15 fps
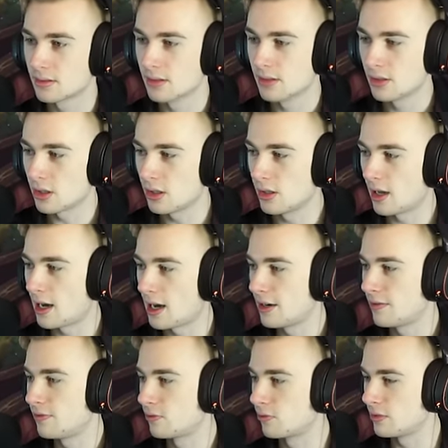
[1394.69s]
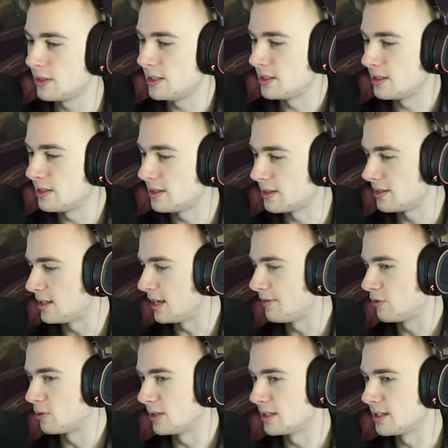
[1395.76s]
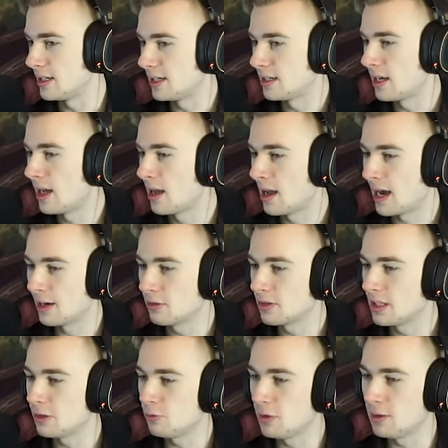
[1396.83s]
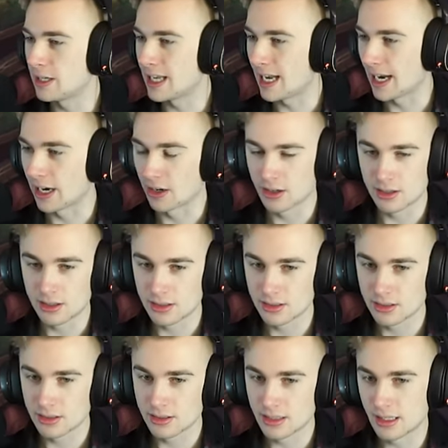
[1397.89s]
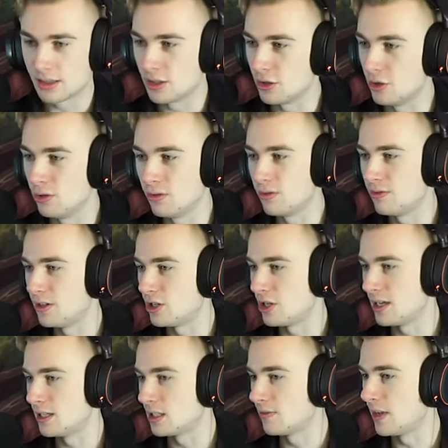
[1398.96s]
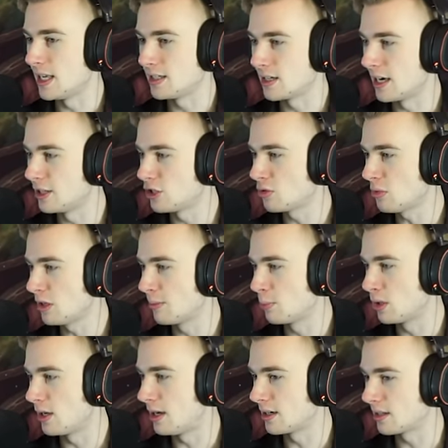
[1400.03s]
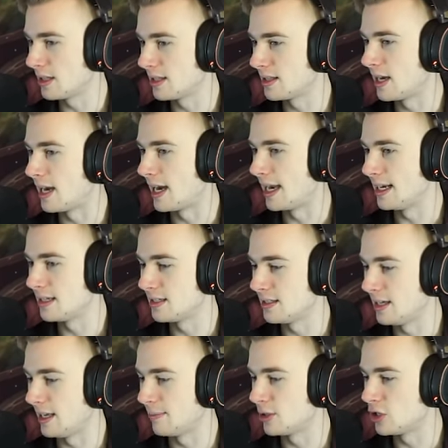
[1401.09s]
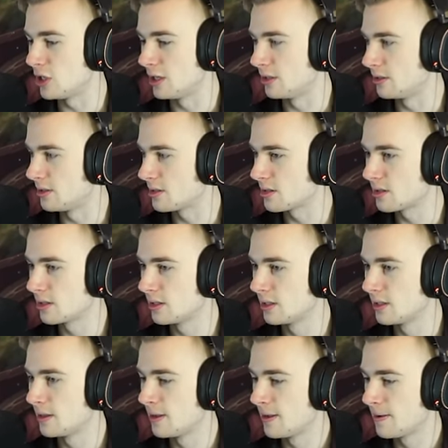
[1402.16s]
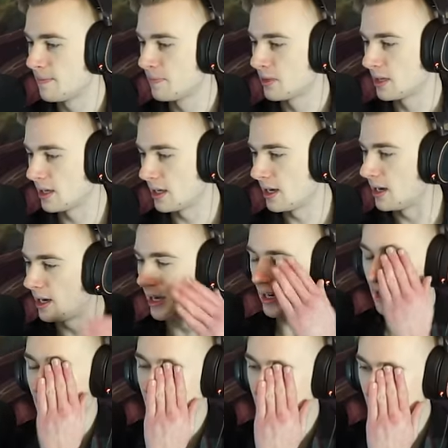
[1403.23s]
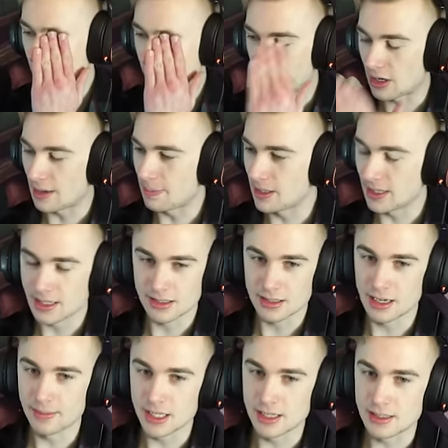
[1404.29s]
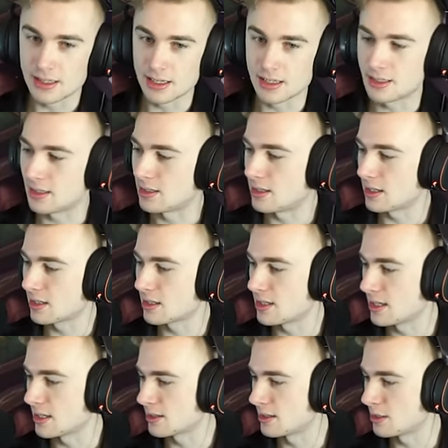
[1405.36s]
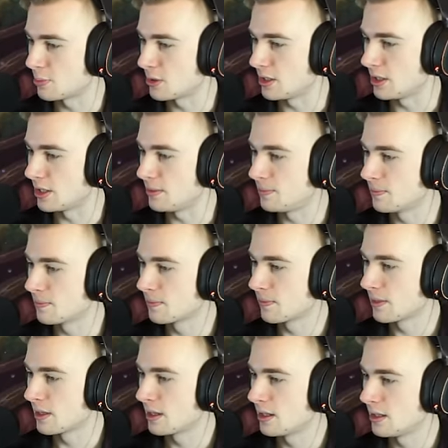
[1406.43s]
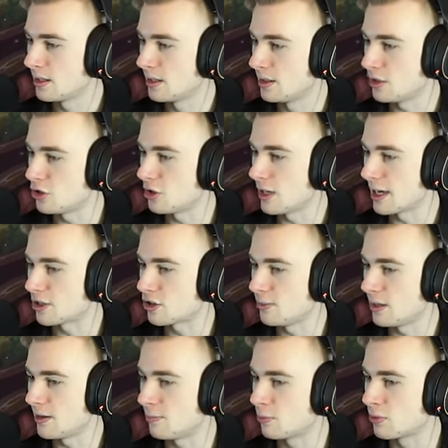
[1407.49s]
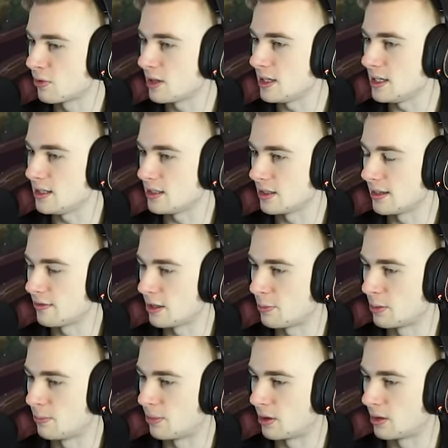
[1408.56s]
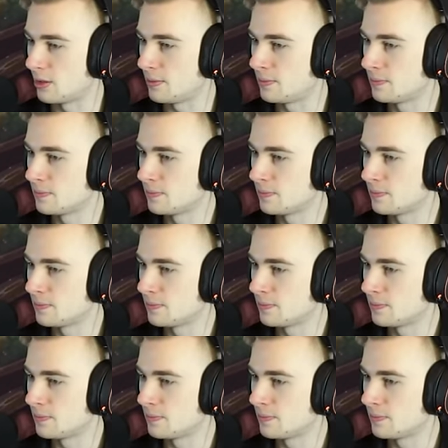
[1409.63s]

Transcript: There's a lot of reasons to save quicksand. I don't think we care that the newt fish hits face. I just want to block like the highest damage hitters. Uh, and I guess we're dropping this. I mean, it's it's a 6-6. That's pretty good. This should actually be a pretty easy level up on Bard.